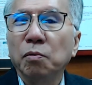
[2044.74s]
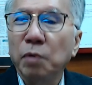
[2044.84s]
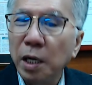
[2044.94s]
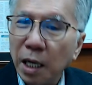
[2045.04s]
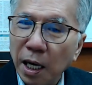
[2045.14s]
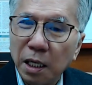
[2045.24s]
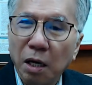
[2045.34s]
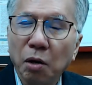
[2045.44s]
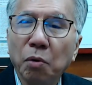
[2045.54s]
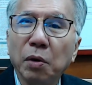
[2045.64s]
When they are at the
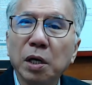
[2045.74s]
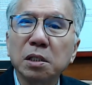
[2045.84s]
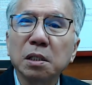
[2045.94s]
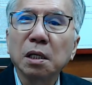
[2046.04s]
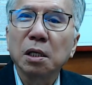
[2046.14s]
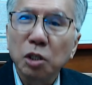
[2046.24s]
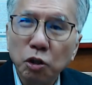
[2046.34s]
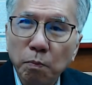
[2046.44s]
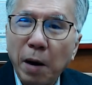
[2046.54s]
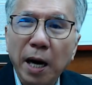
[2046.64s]
lowest,
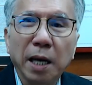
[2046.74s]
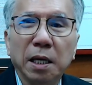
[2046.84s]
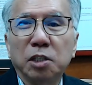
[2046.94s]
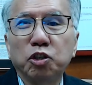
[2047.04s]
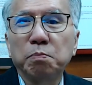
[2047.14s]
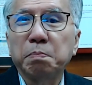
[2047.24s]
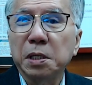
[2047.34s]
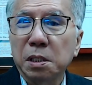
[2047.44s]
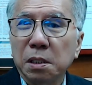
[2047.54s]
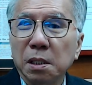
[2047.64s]
you buy at the
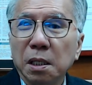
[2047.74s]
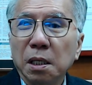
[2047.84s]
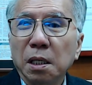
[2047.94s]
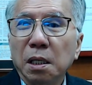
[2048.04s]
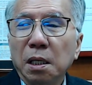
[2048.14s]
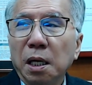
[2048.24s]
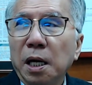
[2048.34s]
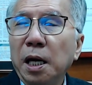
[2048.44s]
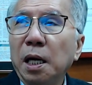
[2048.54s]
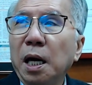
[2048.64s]
cheapest.
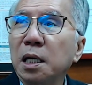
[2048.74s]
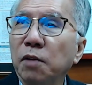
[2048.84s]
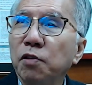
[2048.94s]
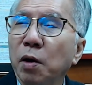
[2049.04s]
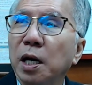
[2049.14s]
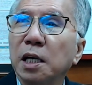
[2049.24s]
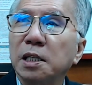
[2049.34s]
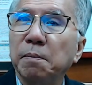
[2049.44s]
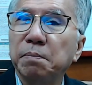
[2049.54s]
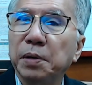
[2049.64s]
And I give you an
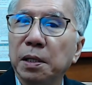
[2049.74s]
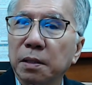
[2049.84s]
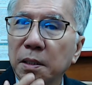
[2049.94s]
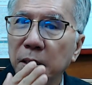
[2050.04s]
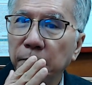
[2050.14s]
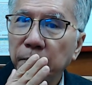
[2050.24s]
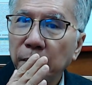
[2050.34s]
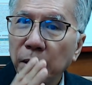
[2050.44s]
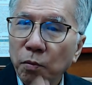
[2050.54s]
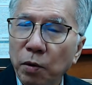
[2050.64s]
example.
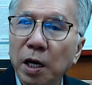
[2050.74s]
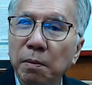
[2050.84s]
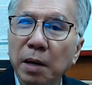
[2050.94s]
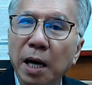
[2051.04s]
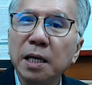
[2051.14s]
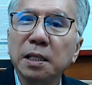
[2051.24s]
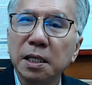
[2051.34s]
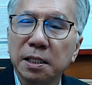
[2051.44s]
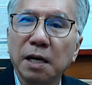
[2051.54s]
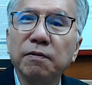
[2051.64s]
When the
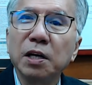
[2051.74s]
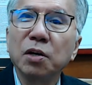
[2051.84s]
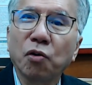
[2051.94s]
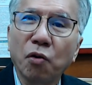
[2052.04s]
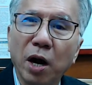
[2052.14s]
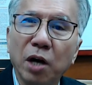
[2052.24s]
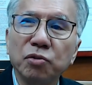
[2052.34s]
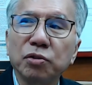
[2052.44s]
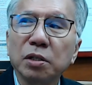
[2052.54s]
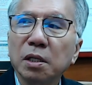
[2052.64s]
97 crash,